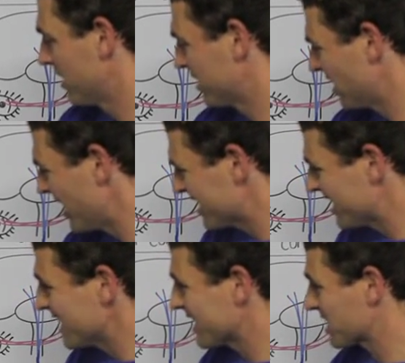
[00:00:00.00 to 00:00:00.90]
So you can
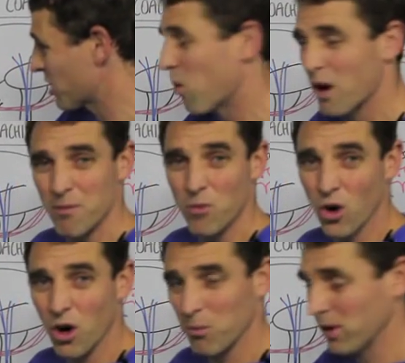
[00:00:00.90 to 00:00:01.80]
see it's actually quite a bit more
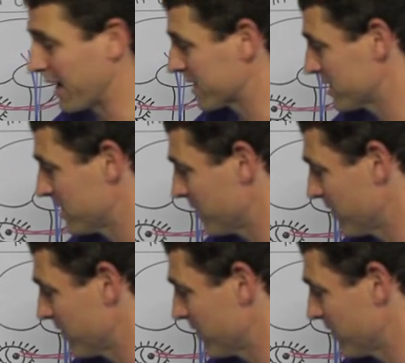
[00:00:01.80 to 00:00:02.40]
complex.